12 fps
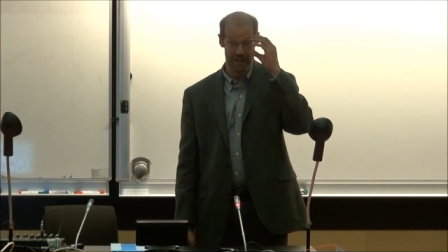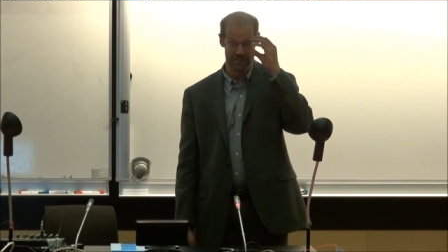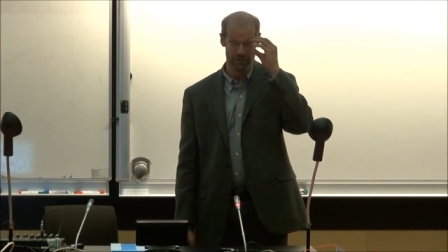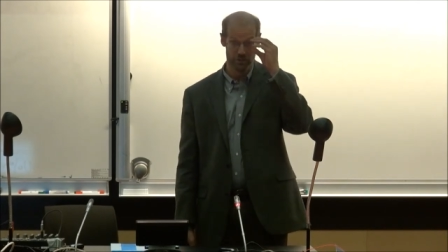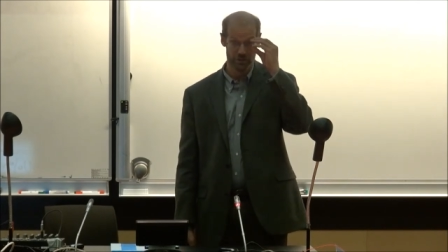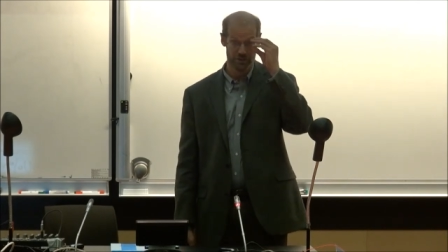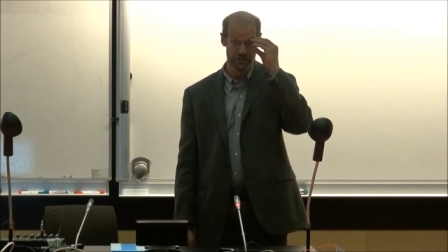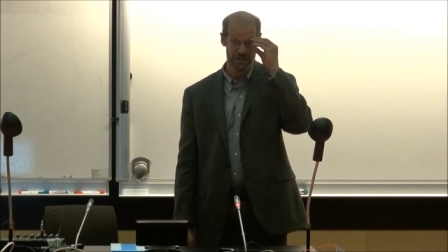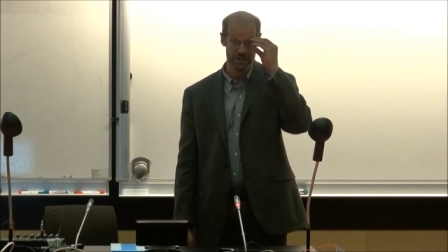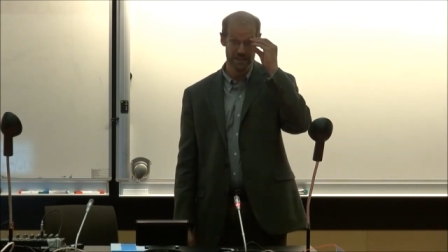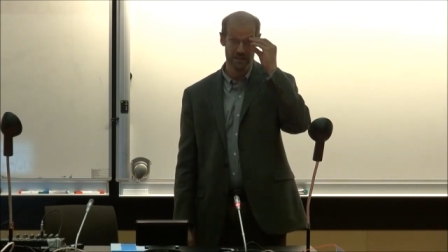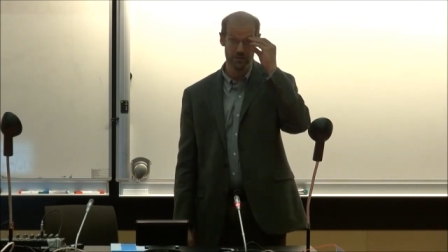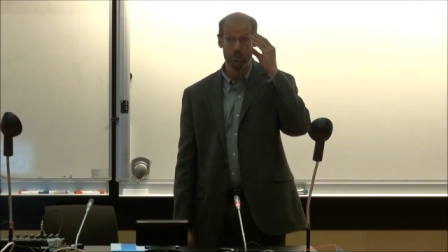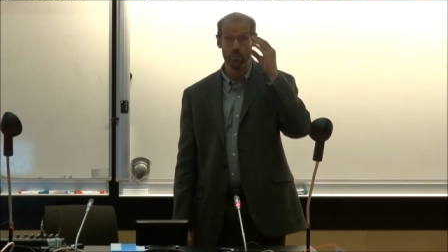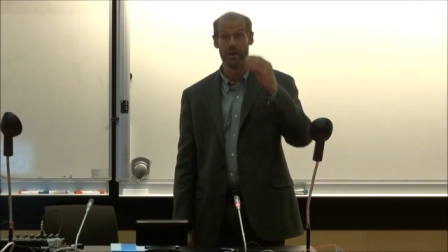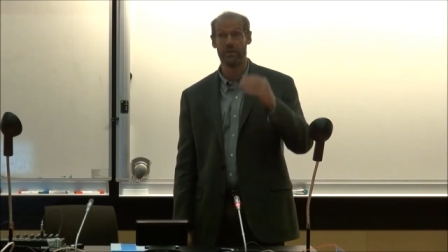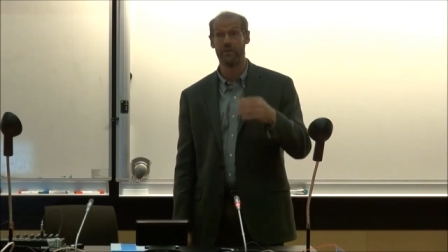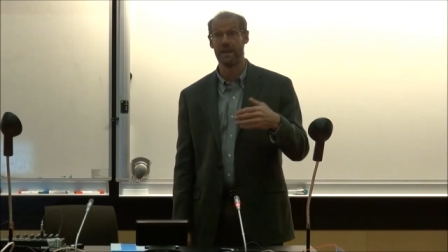And they look to see
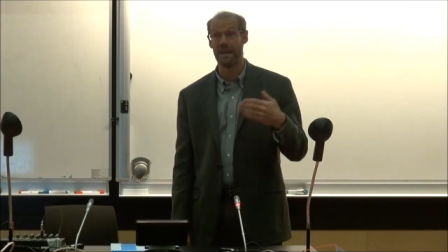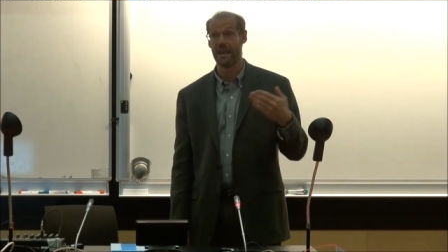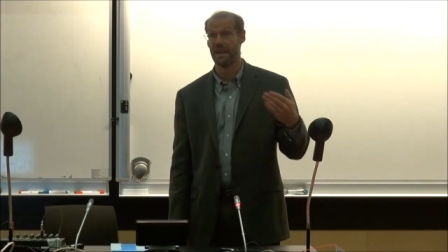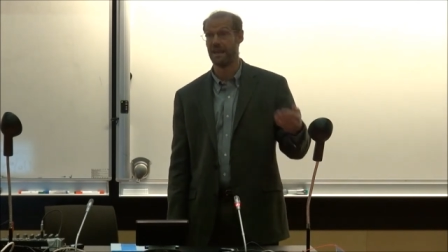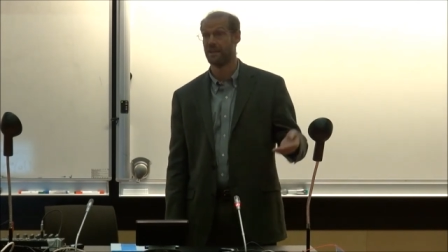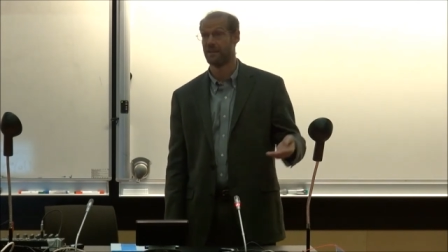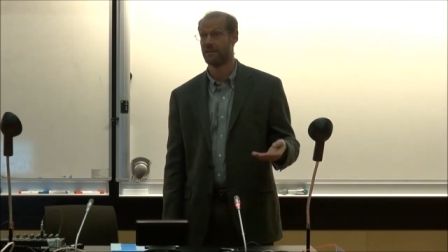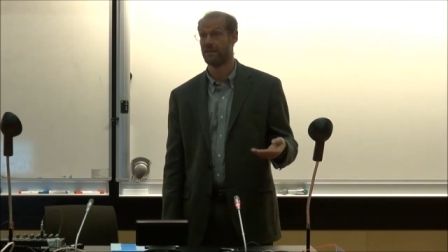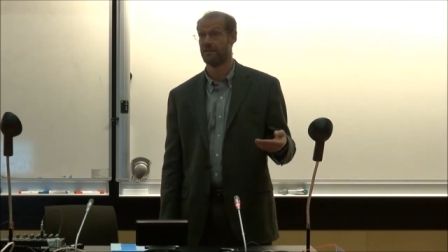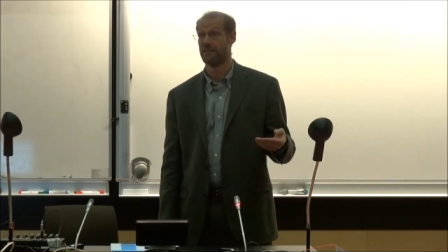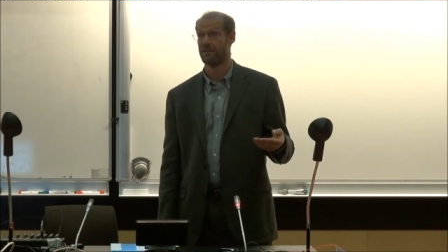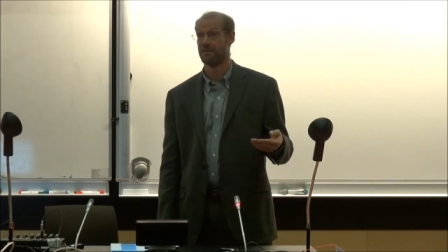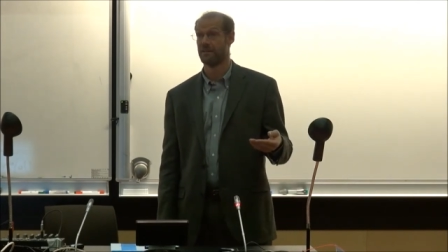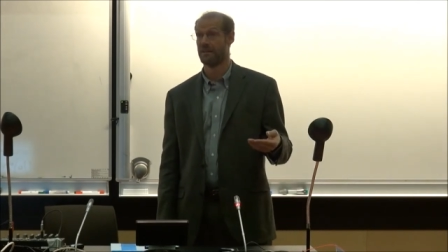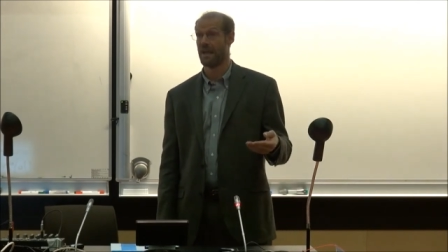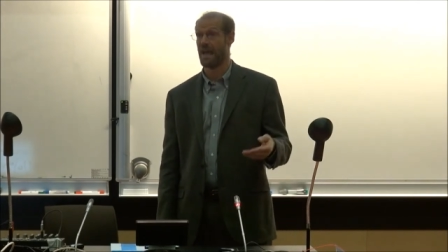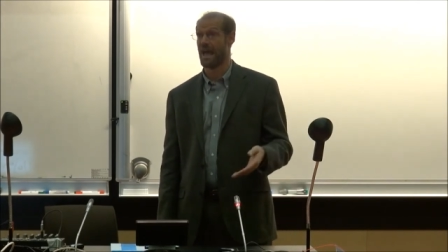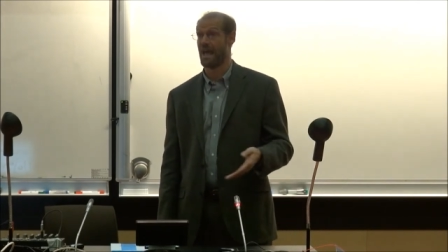whether aid
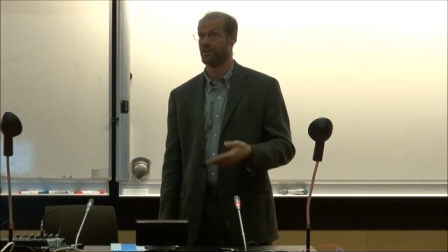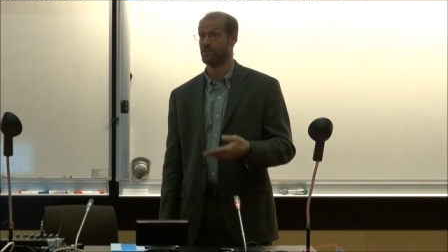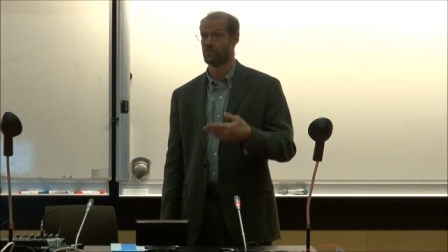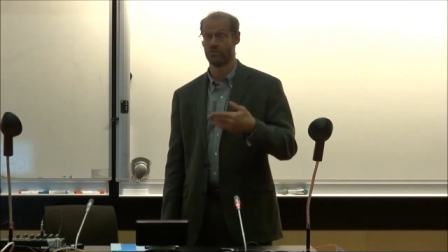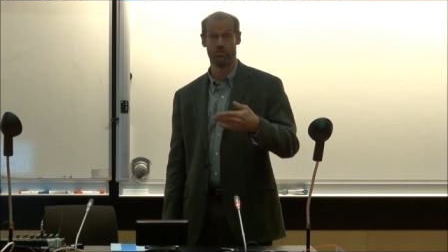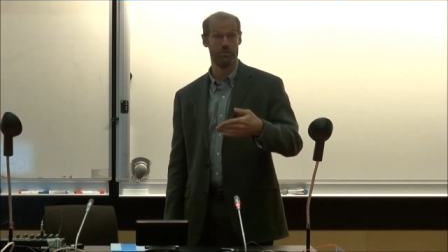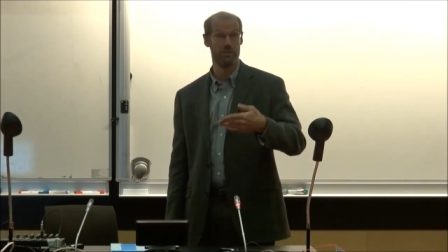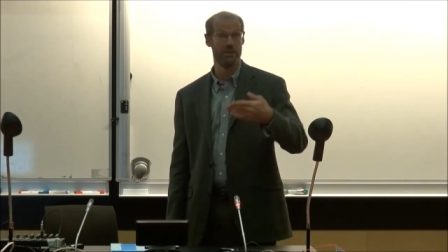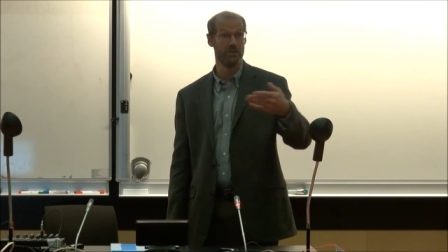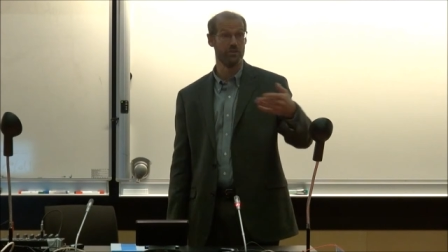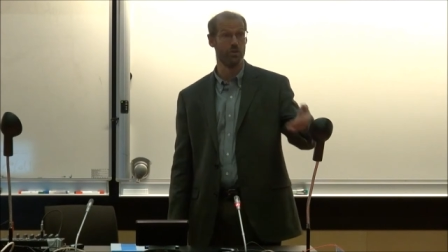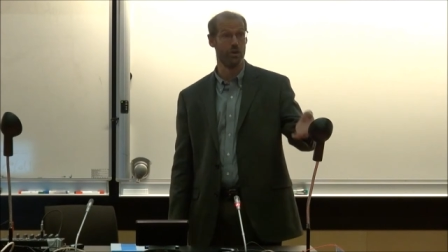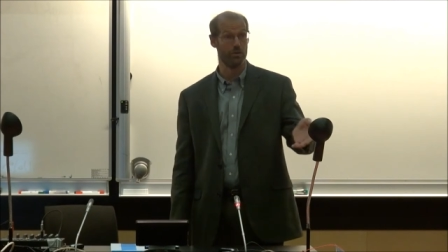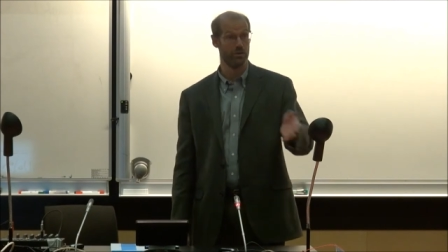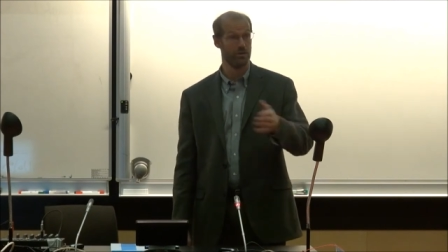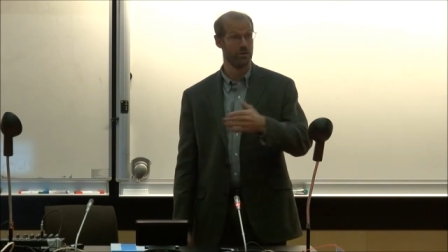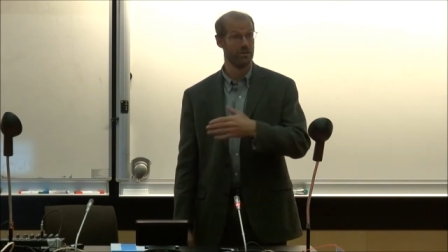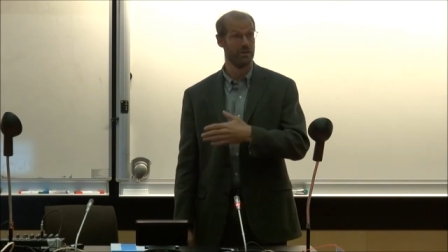has contributed to
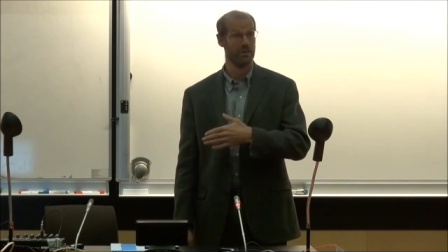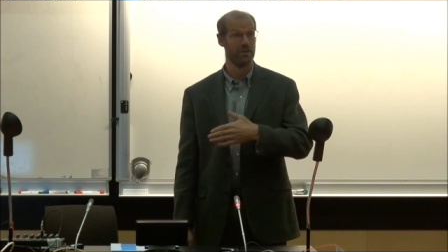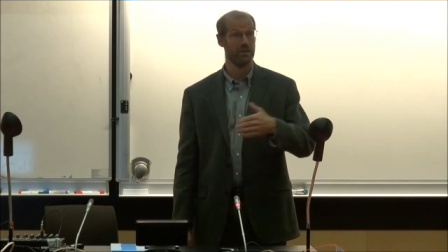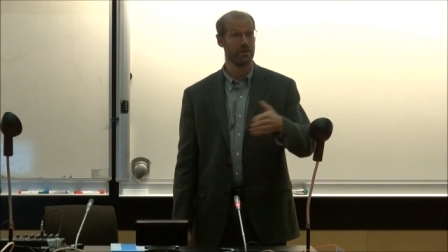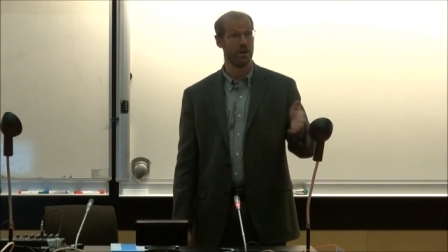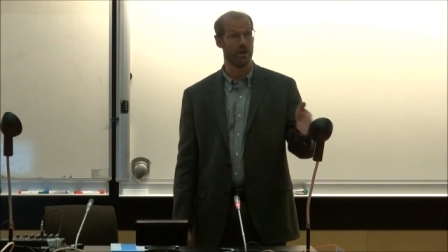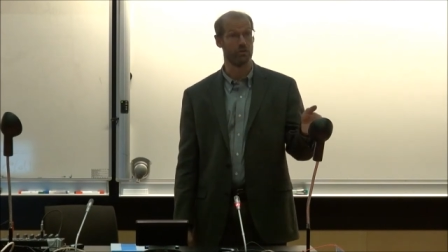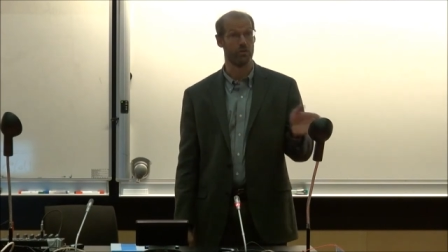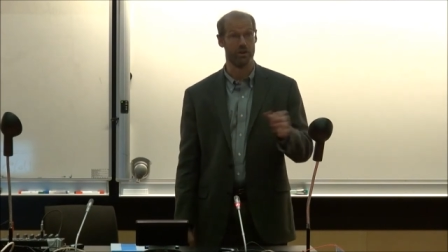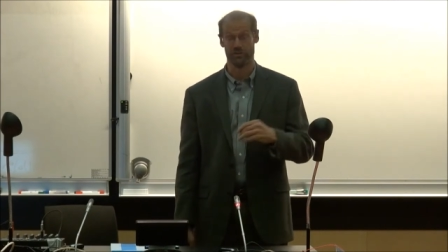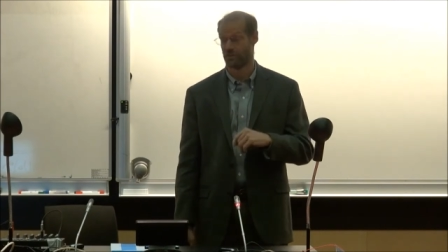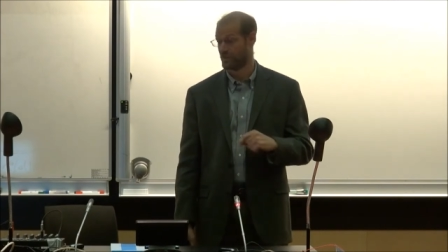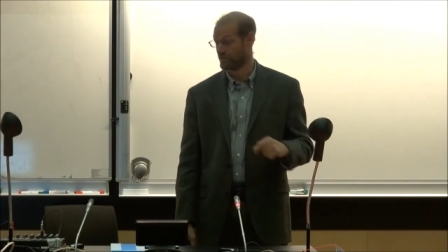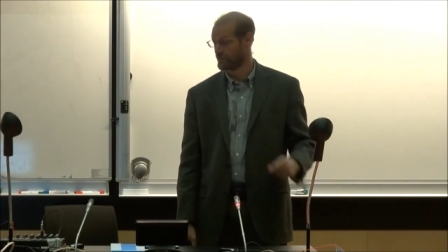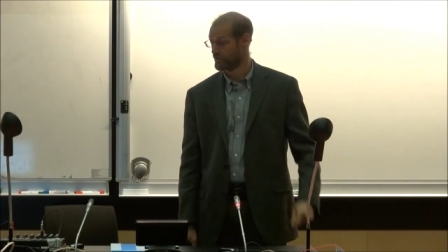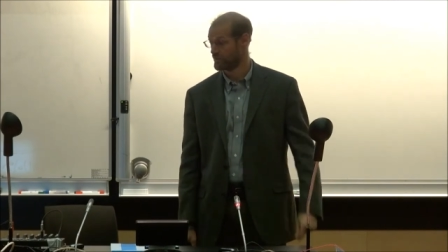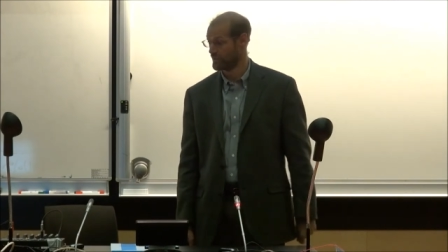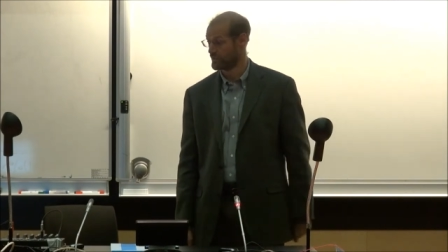growth across
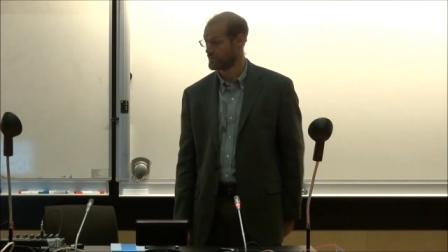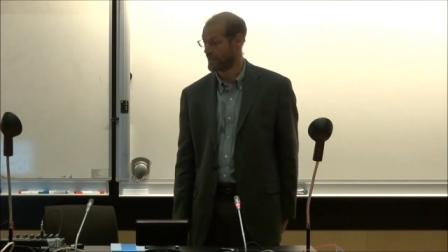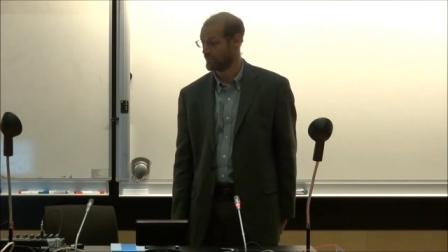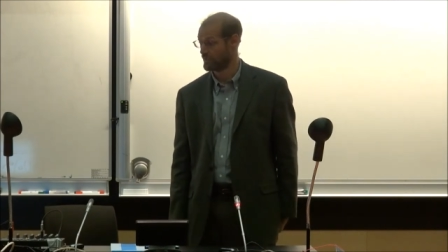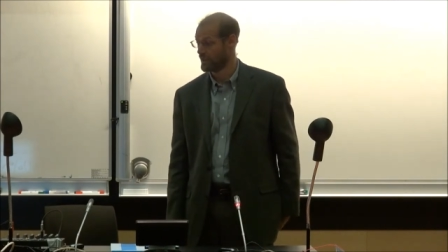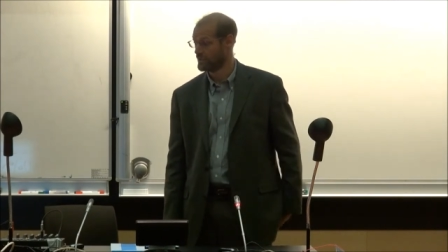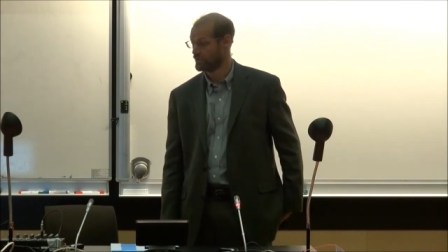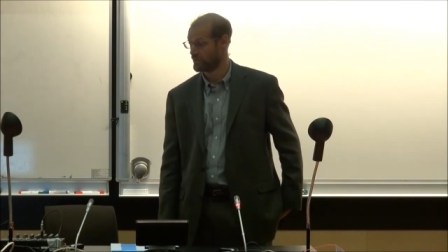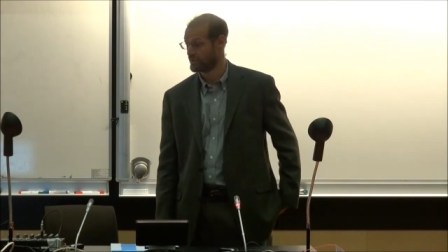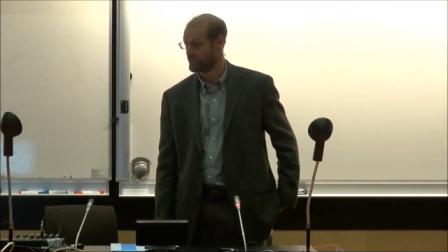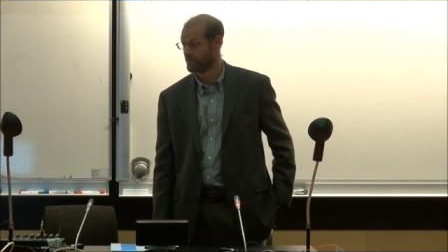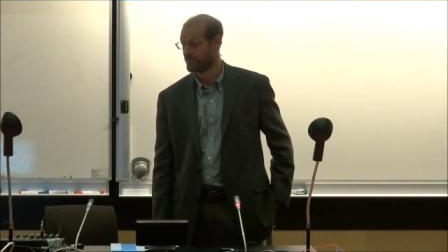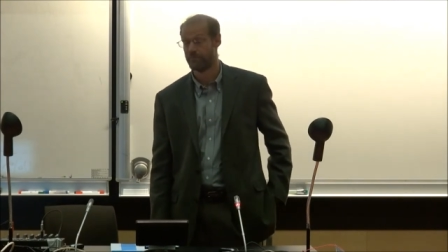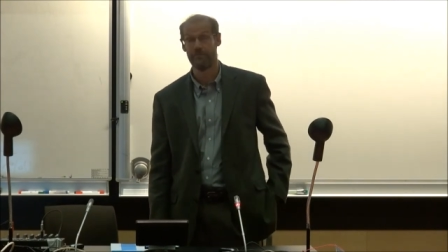this, this set of countries.